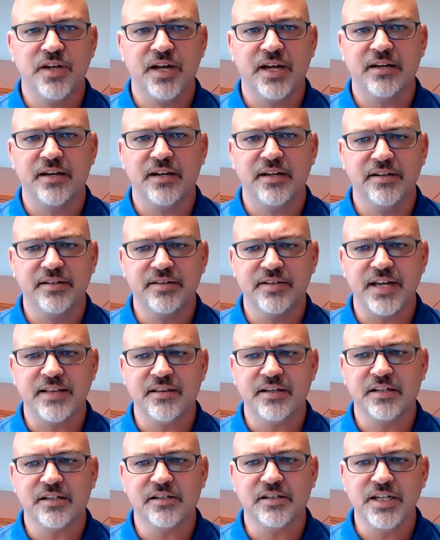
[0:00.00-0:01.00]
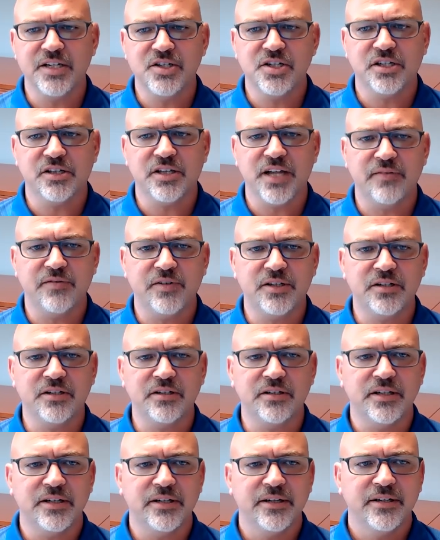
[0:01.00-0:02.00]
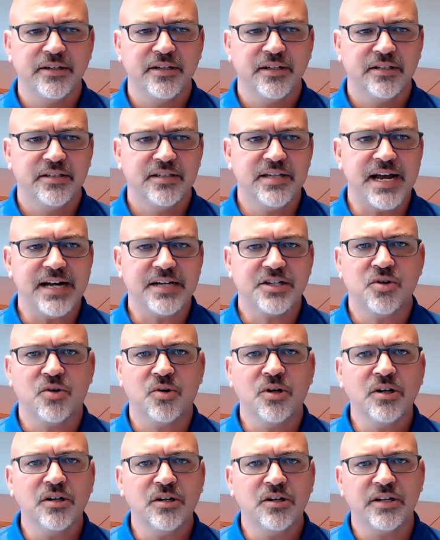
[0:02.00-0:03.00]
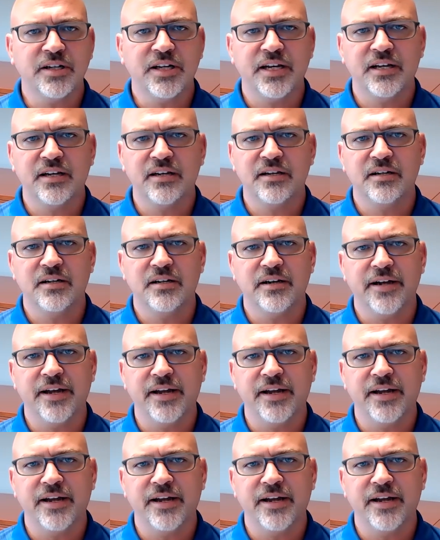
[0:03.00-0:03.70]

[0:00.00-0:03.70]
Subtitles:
that is at the collegiate level, doctoral and